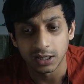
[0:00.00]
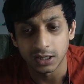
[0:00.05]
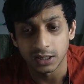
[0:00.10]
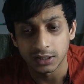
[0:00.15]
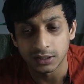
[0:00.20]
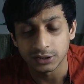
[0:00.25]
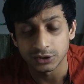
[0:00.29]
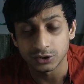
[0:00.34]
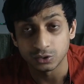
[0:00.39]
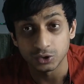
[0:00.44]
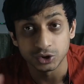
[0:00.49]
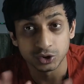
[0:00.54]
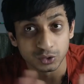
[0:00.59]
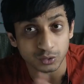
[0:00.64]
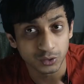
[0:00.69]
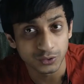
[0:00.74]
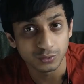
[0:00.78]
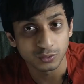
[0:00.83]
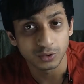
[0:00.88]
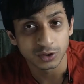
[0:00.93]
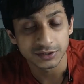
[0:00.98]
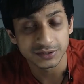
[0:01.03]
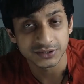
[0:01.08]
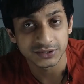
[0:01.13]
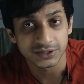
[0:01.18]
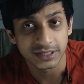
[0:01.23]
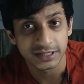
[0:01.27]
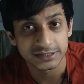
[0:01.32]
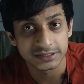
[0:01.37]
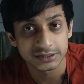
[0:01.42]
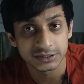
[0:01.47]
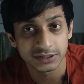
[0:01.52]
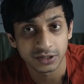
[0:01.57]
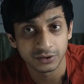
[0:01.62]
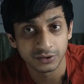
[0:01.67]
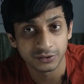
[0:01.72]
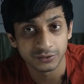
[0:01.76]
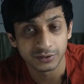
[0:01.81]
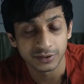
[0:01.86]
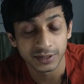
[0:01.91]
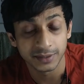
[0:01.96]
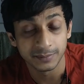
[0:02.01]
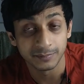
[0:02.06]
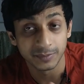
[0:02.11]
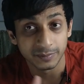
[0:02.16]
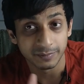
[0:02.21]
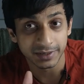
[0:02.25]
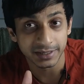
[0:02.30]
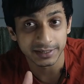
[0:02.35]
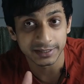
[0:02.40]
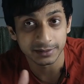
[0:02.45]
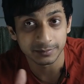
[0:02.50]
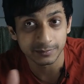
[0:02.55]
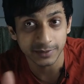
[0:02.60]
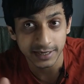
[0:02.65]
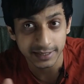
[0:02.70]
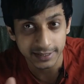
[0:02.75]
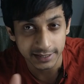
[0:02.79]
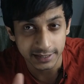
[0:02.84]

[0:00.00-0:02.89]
to show you all the strategies, how do you implement it practically.